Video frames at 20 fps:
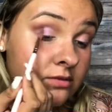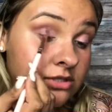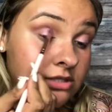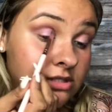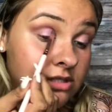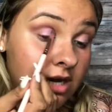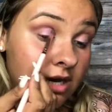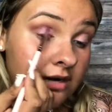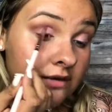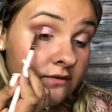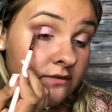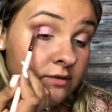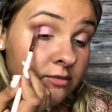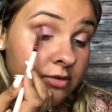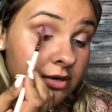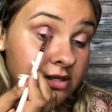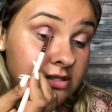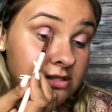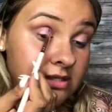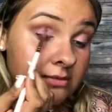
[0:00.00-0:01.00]
which is kind of
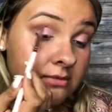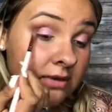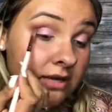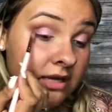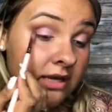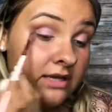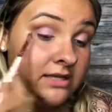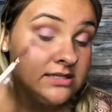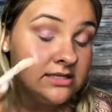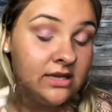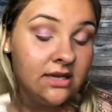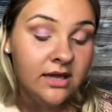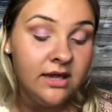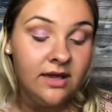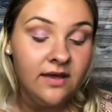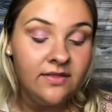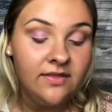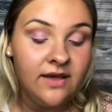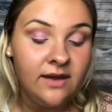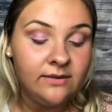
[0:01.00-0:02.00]
depressing because
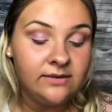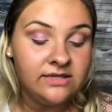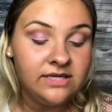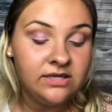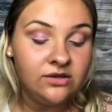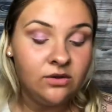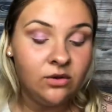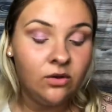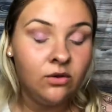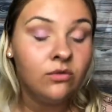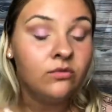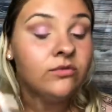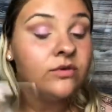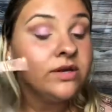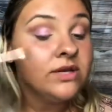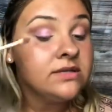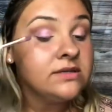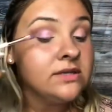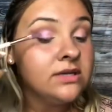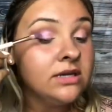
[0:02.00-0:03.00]
that was like the whole
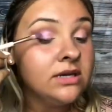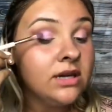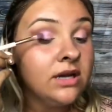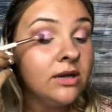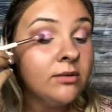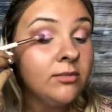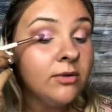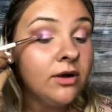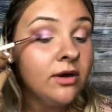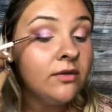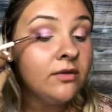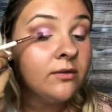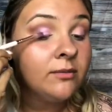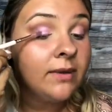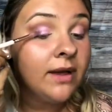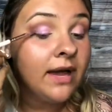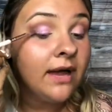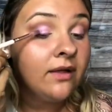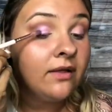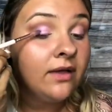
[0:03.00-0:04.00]
reason I bought the
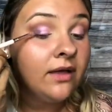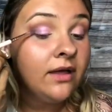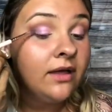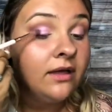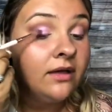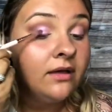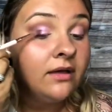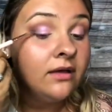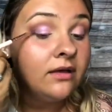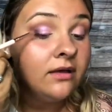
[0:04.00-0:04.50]
palette.